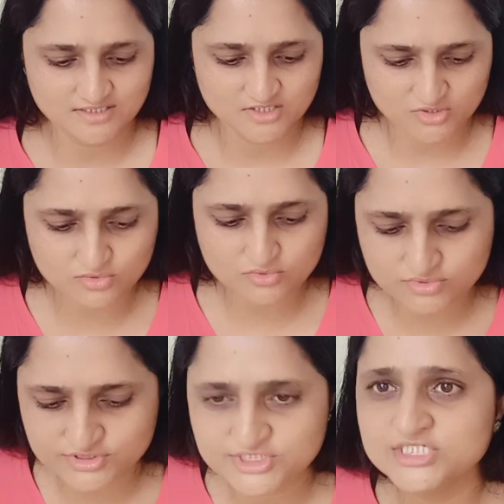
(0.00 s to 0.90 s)
2-3
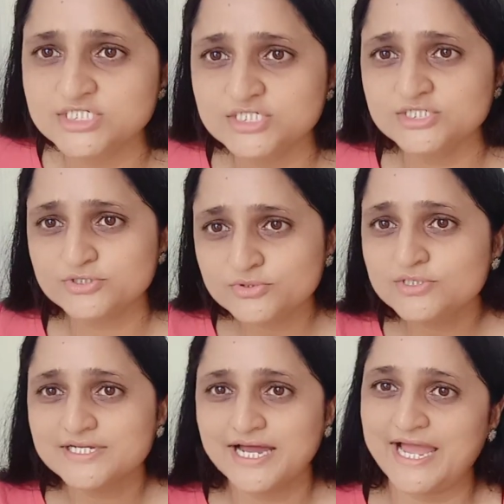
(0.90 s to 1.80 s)
year old.
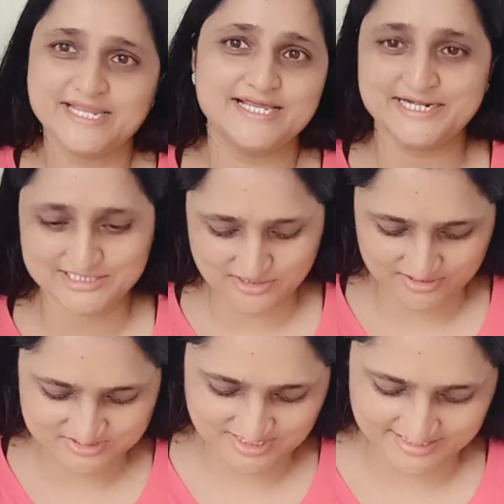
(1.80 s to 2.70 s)
I collected lots.
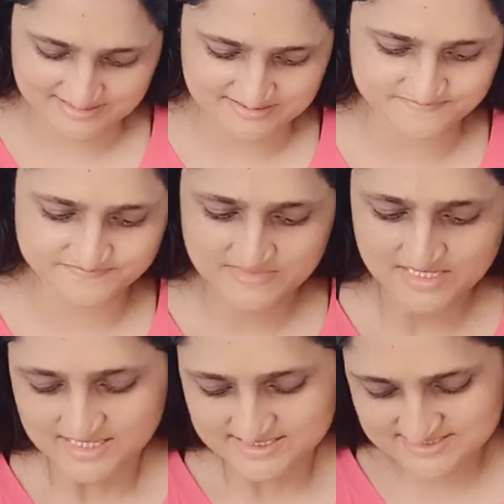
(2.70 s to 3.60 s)
So
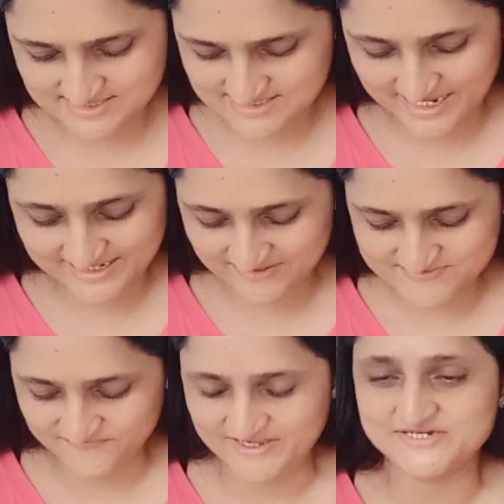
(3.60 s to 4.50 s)
I love
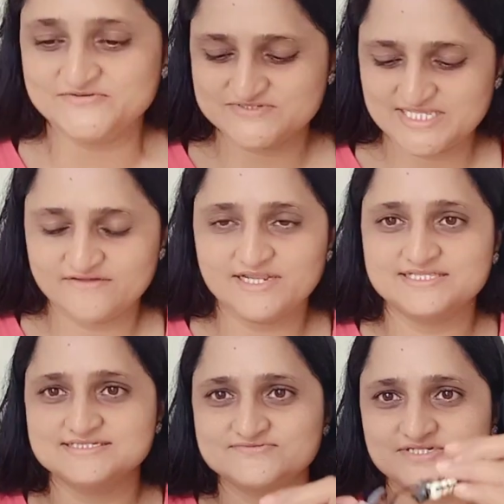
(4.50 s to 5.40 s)
safari tubes. They have
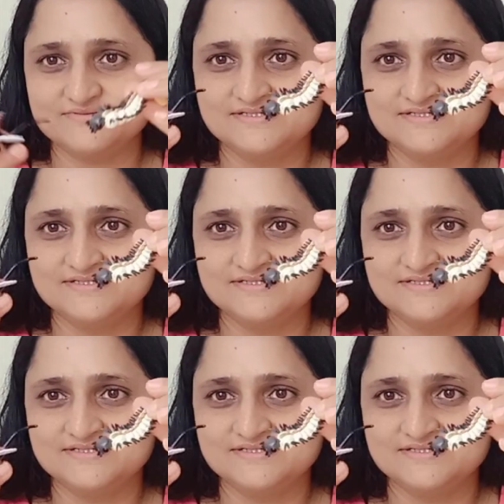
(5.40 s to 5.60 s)
this one.